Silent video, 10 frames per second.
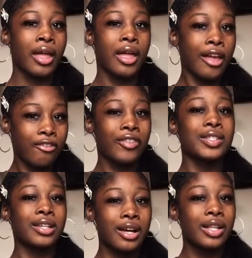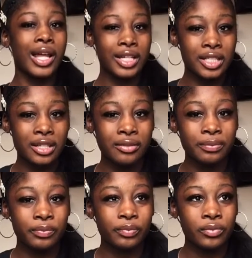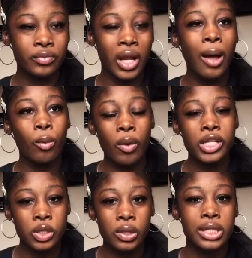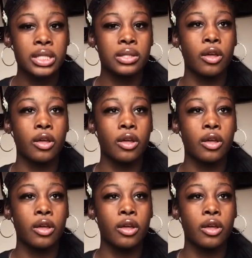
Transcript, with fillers: if it's a collection i'm quite sure it's